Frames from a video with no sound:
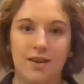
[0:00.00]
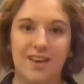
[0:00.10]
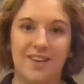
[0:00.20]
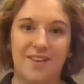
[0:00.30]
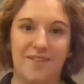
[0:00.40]

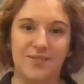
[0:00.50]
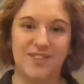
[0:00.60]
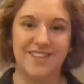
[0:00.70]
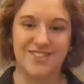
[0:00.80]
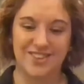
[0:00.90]
in a
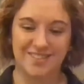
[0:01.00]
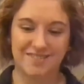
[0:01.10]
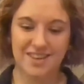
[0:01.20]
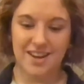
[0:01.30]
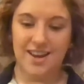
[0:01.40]
conversation.
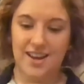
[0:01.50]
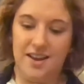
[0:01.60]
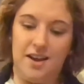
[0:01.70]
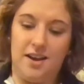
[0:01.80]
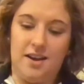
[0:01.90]

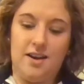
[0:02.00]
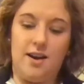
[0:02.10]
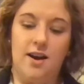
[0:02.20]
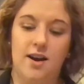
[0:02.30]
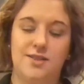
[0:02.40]

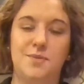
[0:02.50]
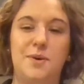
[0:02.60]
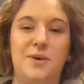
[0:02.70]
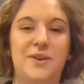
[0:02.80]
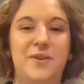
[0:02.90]

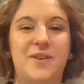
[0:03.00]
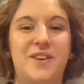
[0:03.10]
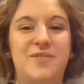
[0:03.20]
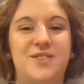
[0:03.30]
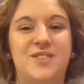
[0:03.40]

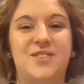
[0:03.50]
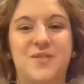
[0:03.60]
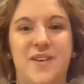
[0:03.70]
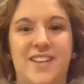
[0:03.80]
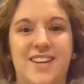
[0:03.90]
Superiority versus
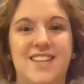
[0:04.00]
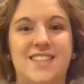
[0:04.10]
equality.